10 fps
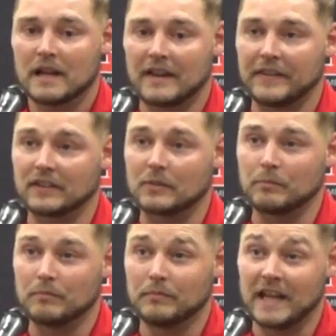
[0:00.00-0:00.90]
I
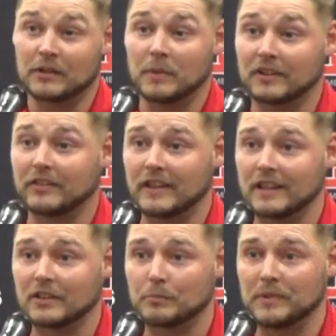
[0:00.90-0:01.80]
think the next best
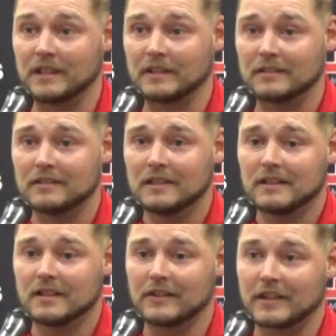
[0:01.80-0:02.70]
thing is being
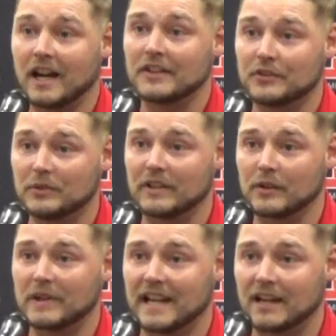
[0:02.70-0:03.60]
the continuity
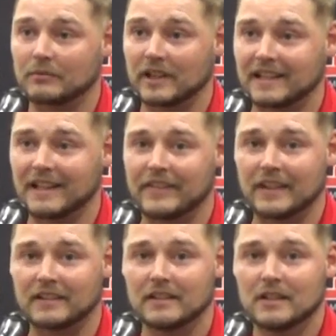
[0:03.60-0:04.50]
that we have, right? I
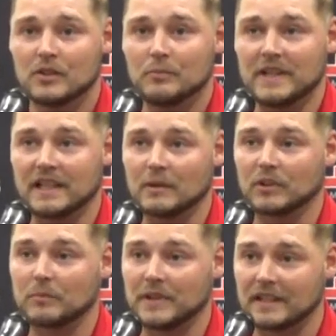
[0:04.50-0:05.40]
think being
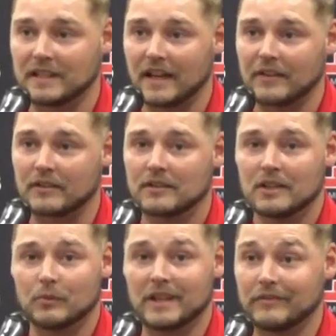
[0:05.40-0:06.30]
able to be together.
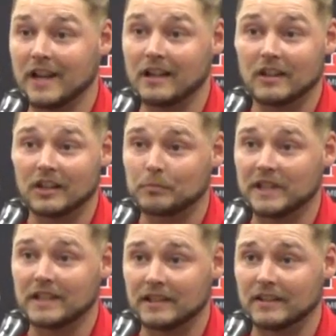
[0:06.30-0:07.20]
We have not lost
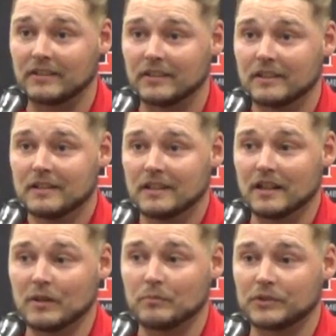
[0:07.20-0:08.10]
many kids
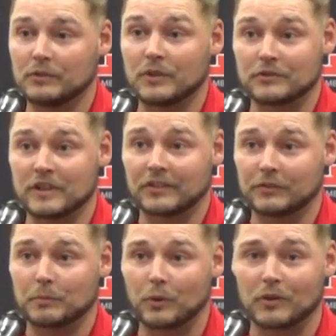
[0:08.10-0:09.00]
to the
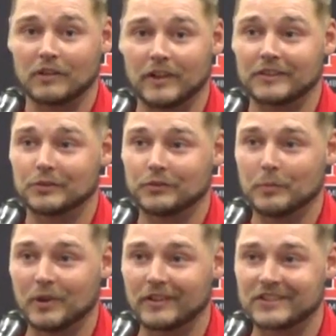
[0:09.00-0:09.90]
transfer portal of high school
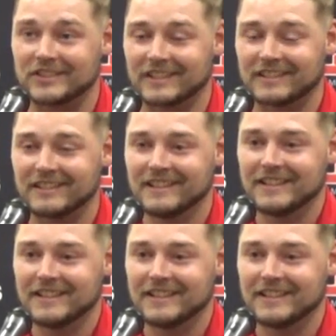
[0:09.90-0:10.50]
football this year.